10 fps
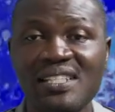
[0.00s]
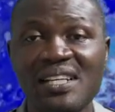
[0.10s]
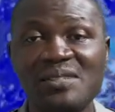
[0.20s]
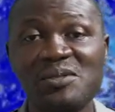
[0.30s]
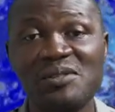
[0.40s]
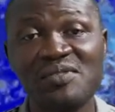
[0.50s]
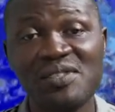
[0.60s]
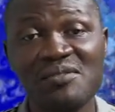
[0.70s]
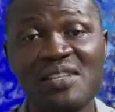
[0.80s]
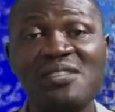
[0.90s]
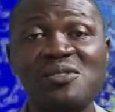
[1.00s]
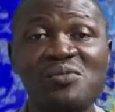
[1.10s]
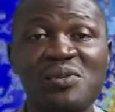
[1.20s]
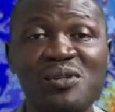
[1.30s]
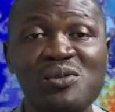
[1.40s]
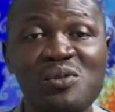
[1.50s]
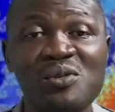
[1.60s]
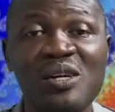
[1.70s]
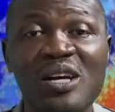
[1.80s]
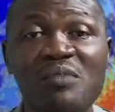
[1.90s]
here at Tonem TV. I just want us
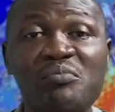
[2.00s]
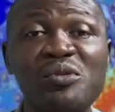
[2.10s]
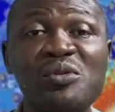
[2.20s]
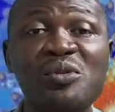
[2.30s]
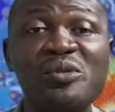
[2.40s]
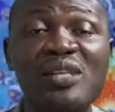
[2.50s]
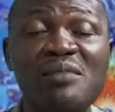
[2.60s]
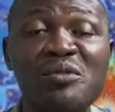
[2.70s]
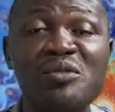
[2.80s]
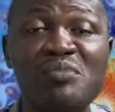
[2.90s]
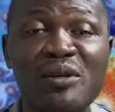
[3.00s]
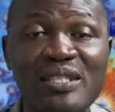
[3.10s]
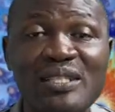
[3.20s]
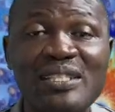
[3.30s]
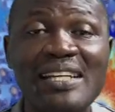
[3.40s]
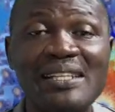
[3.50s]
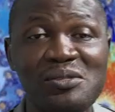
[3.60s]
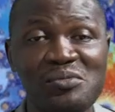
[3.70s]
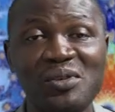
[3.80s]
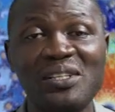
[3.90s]
to put nose and put mouth inside this
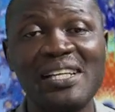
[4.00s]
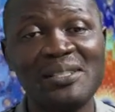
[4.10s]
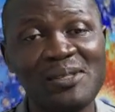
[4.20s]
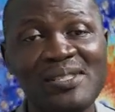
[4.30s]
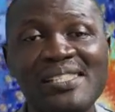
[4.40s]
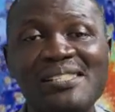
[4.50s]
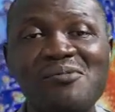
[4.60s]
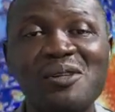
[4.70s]
one. Let us see what